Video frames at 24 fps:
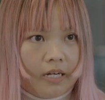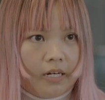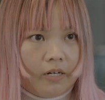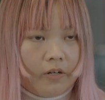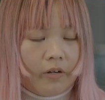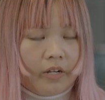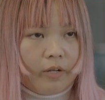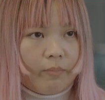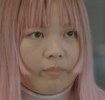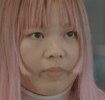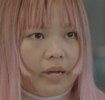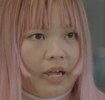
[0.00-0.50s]

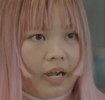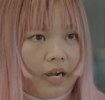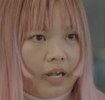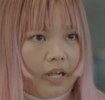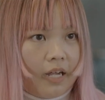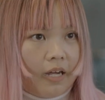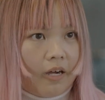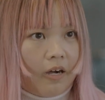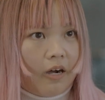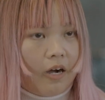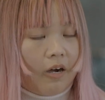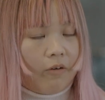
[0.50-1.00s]
Looking back
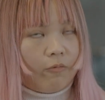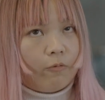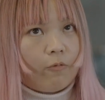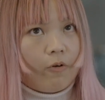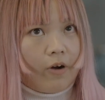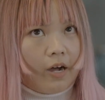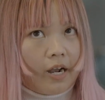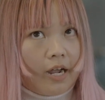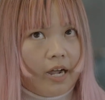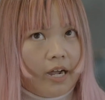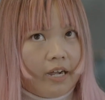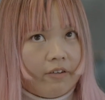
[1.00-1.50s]
at
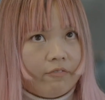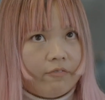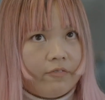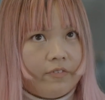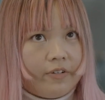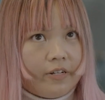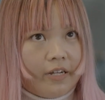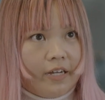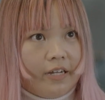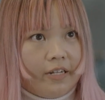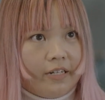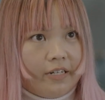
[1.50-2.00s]
what
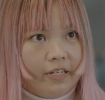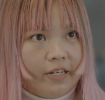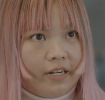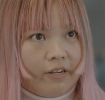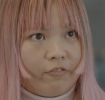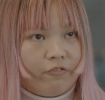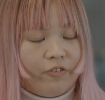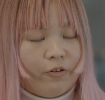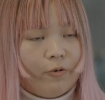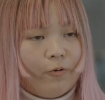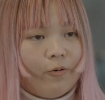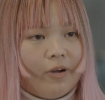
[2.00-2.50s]
I've done,
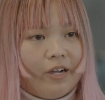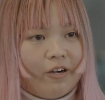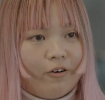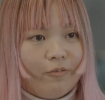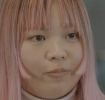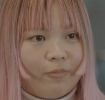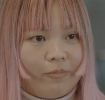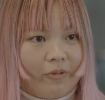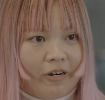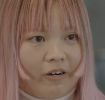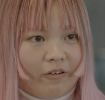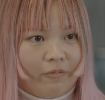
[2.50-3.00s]
I feel
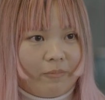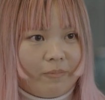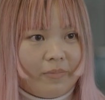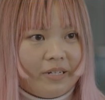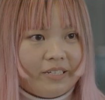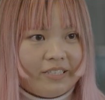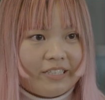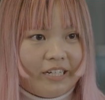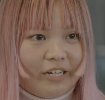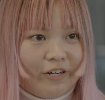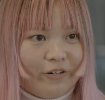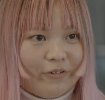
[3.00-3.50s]
well proud of
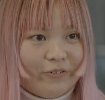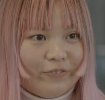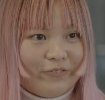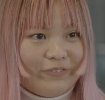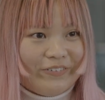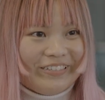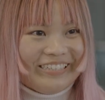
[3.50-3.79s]
myself.